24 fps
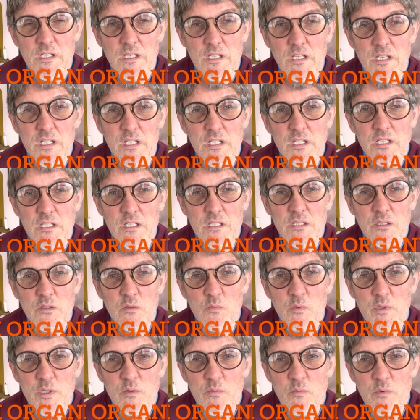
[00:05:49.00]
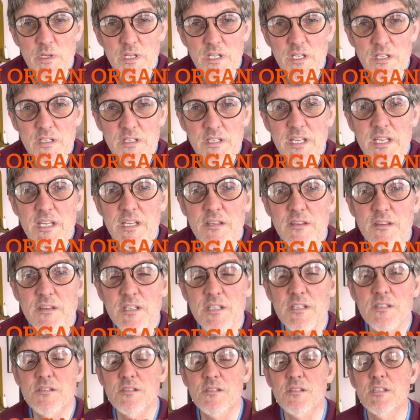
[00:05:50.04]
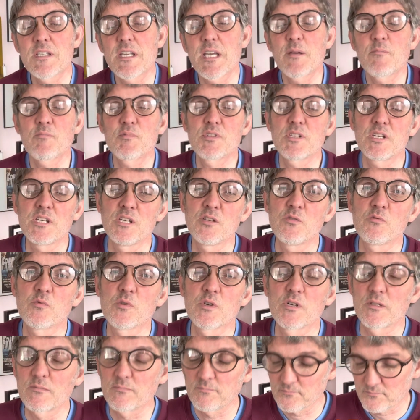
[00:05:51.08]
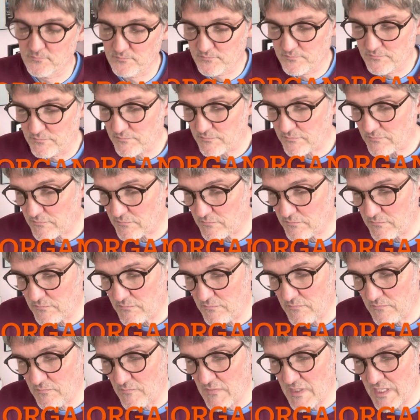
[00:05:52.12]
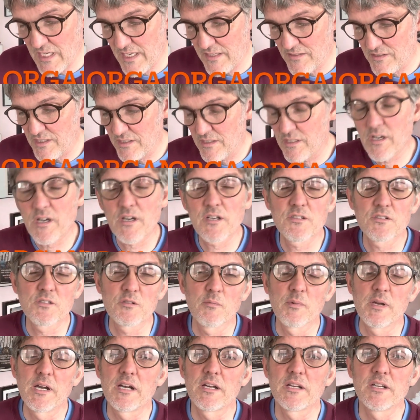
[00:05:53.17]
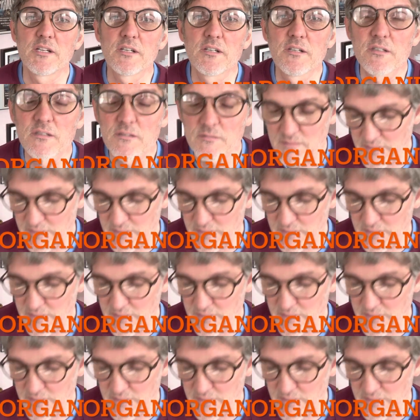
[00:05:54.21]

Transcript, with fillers: And when we take these steps inward, as he talks about here